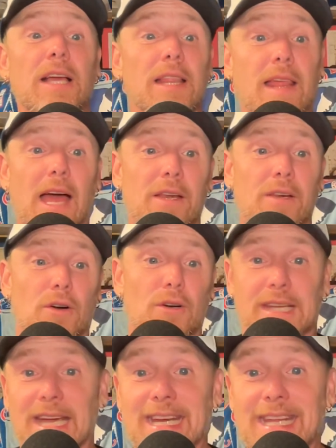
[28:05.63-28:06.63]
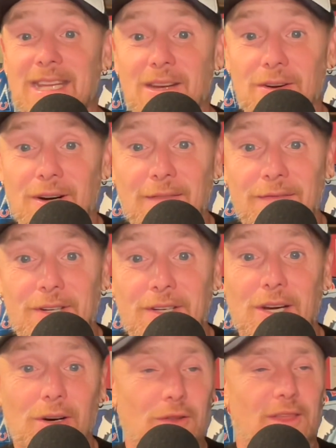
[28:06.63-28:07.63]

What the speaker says: that you're getting year after year,